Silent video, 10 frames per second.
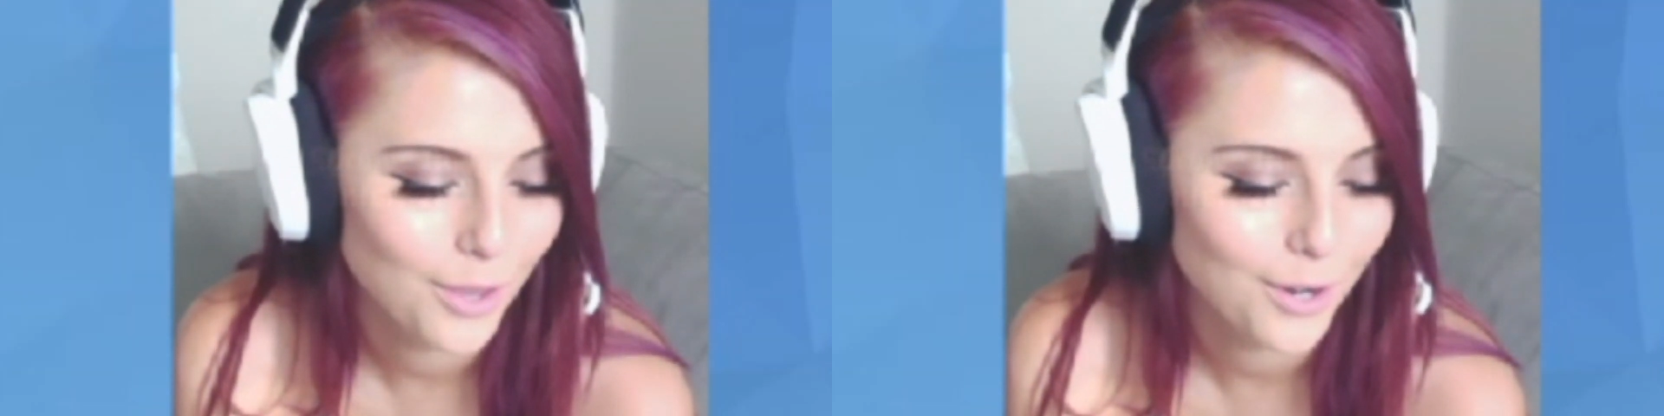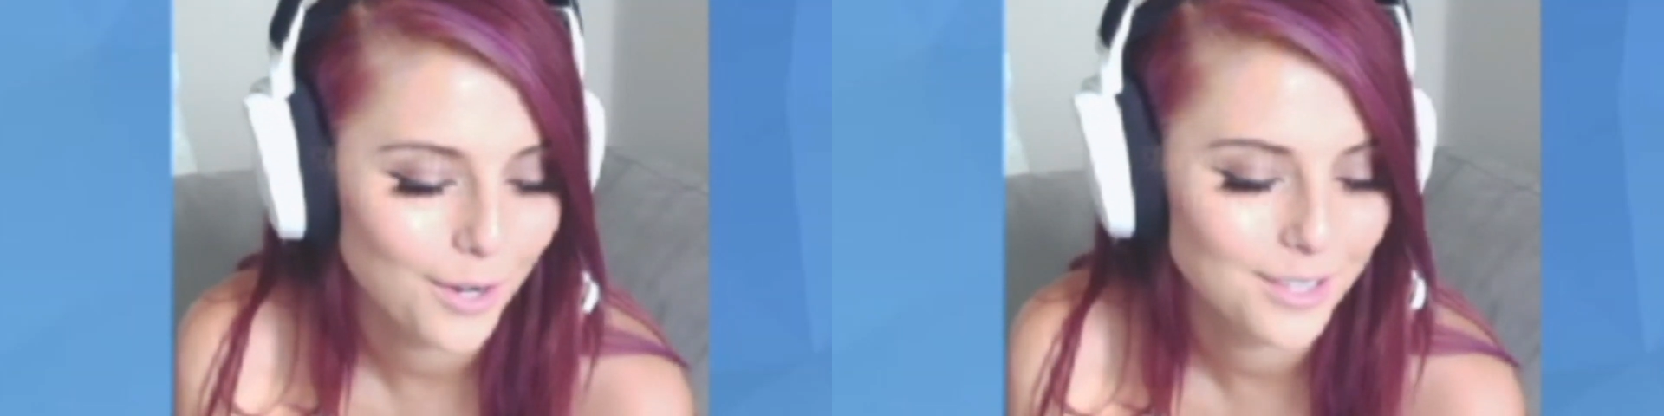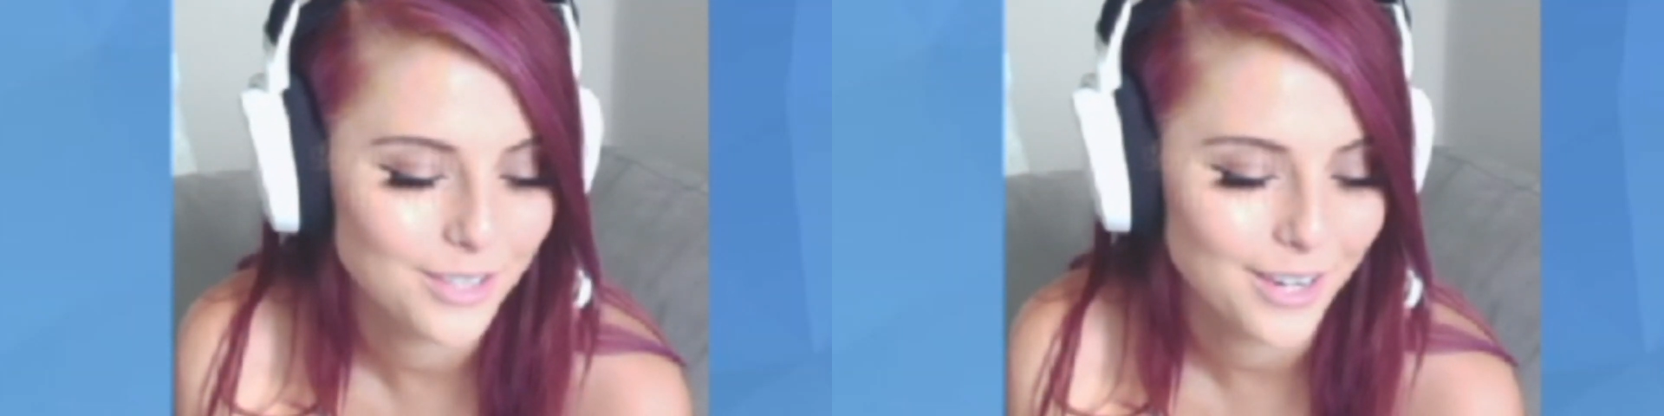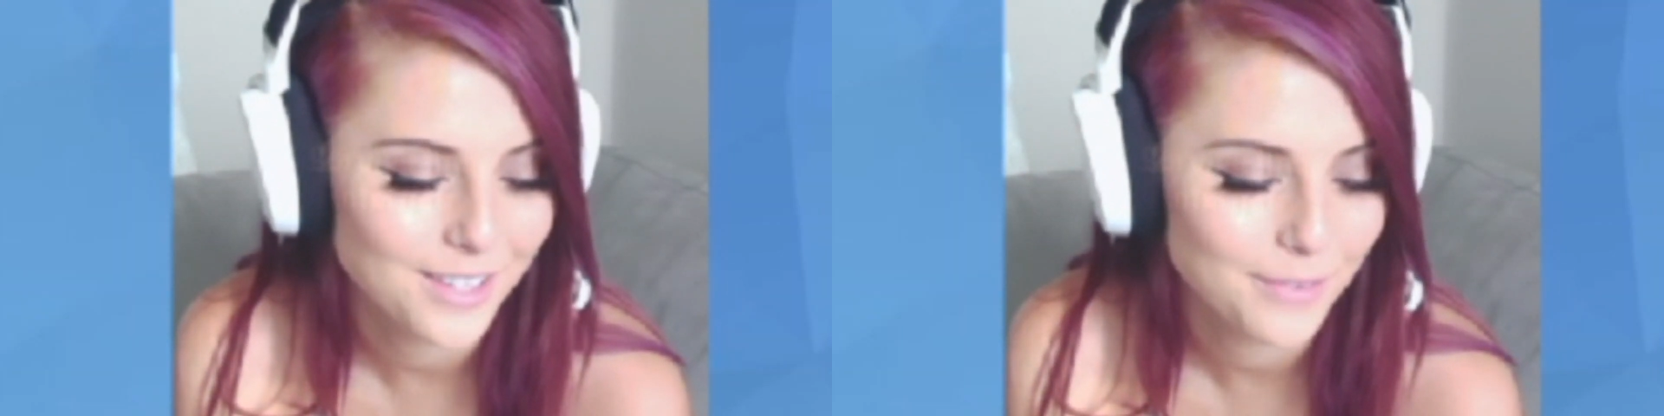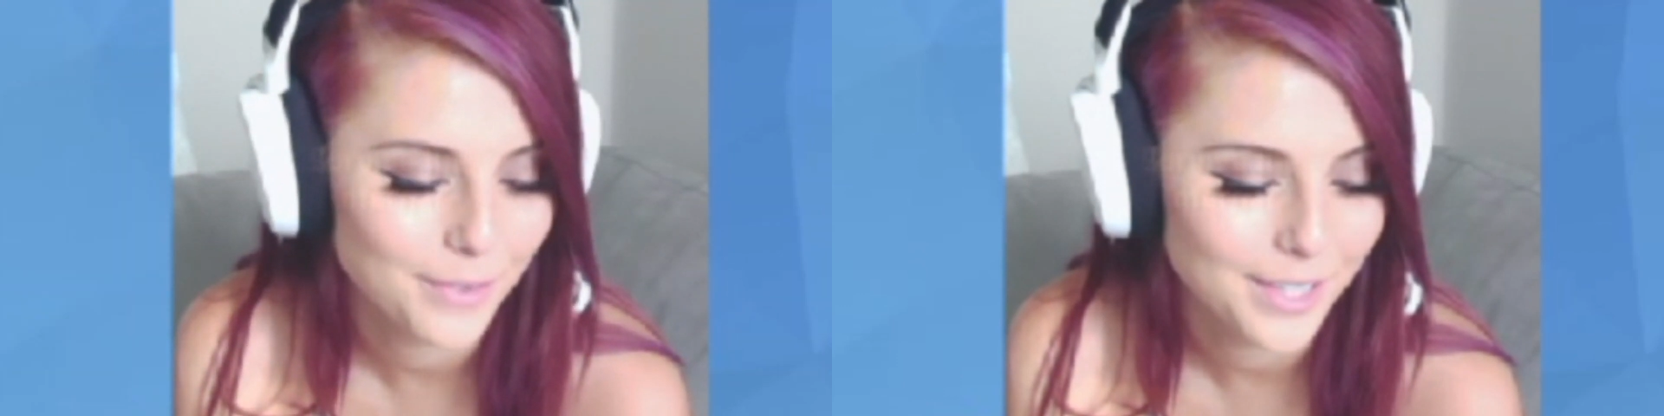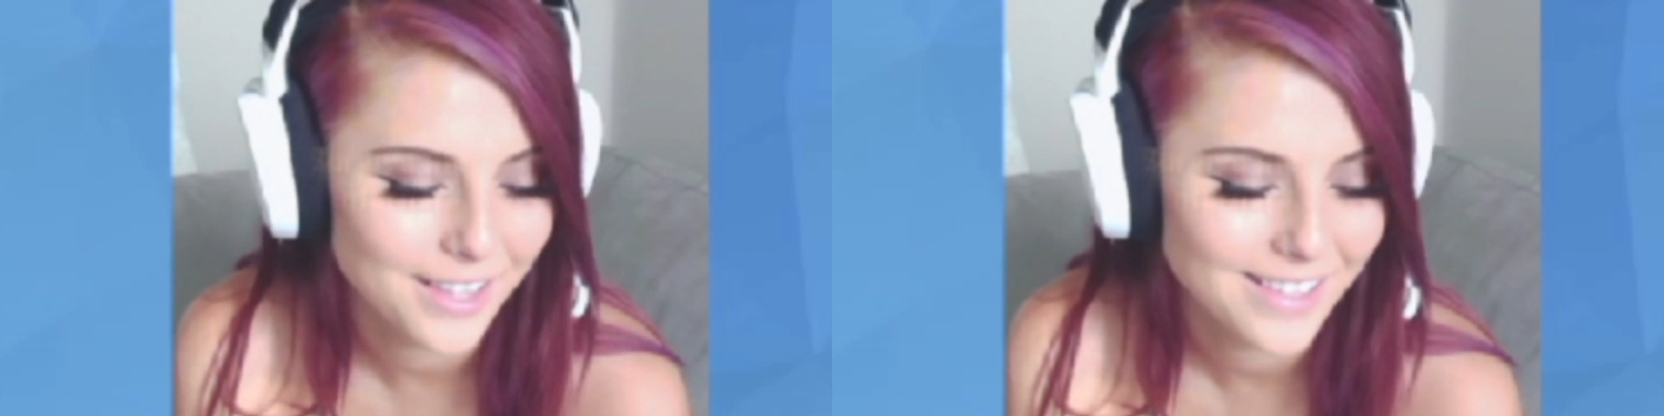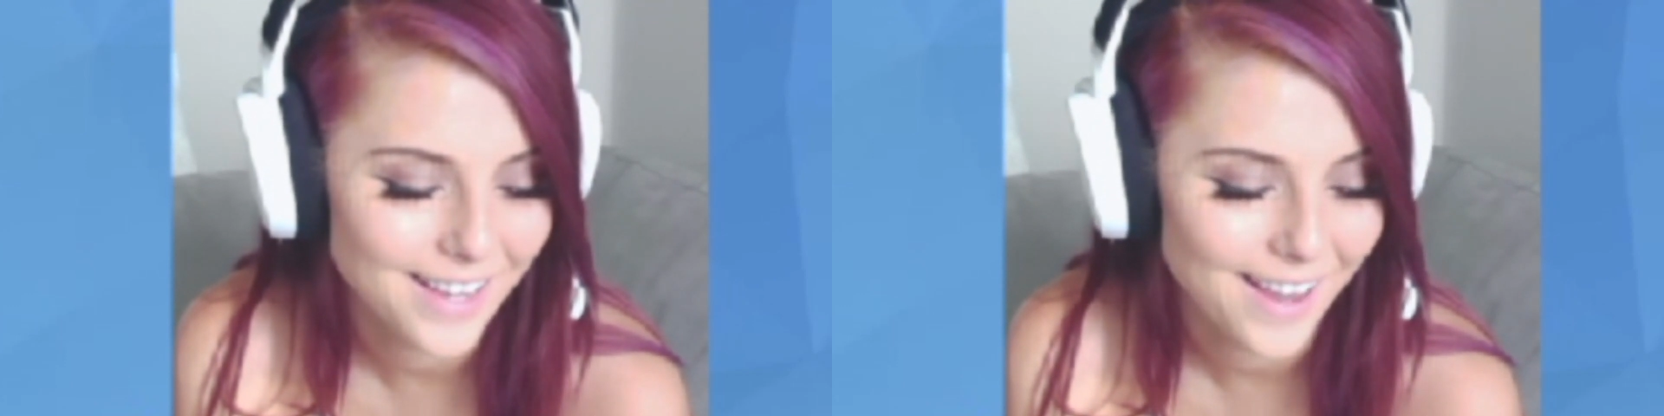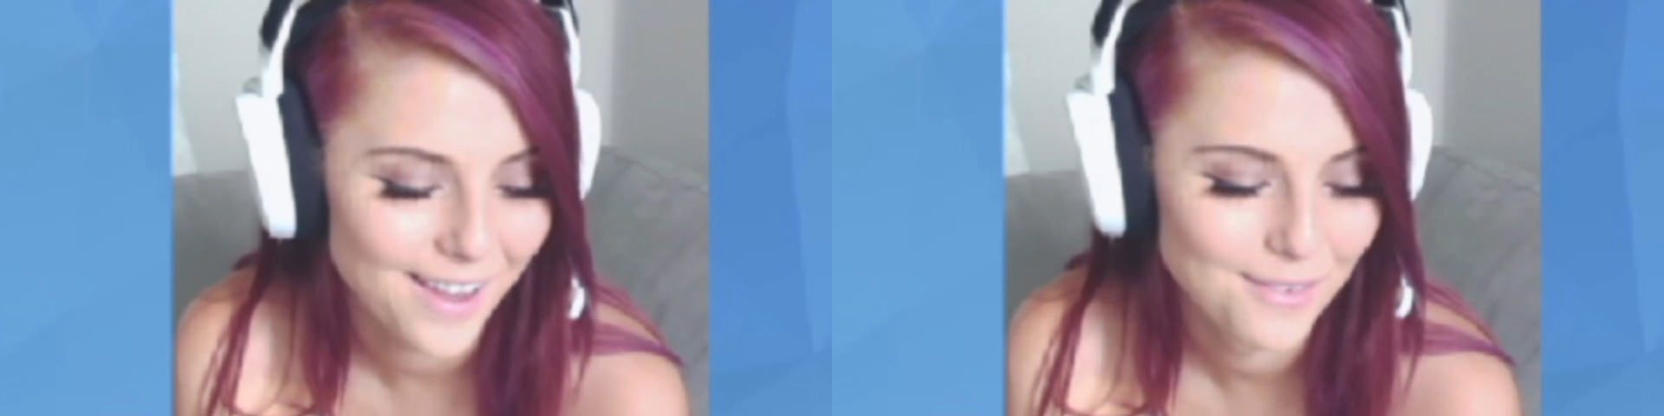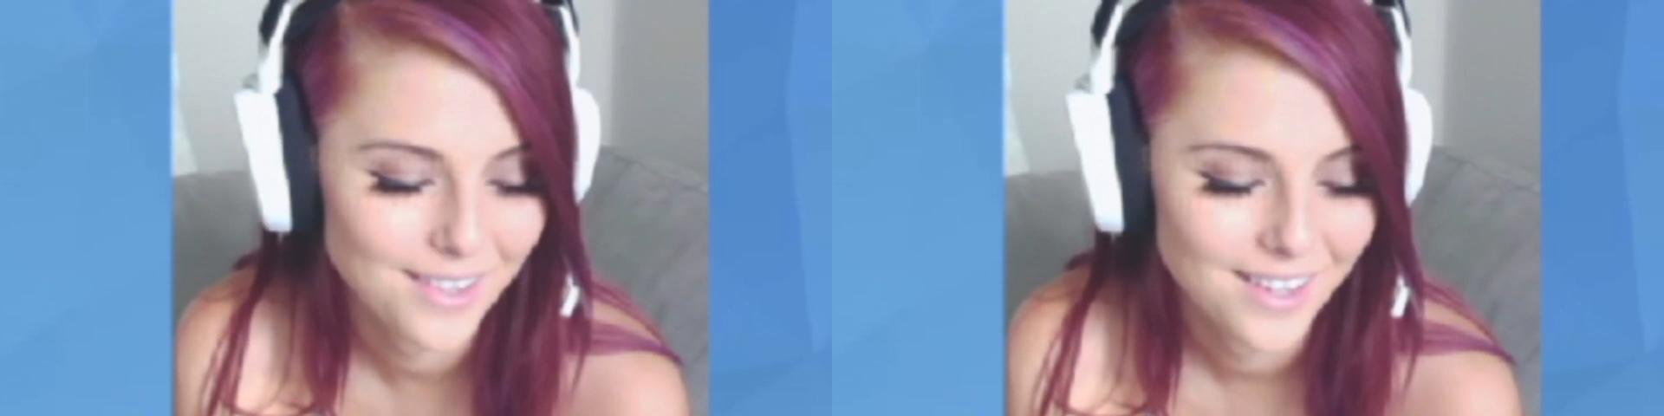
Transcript: thirds chance of winning this game.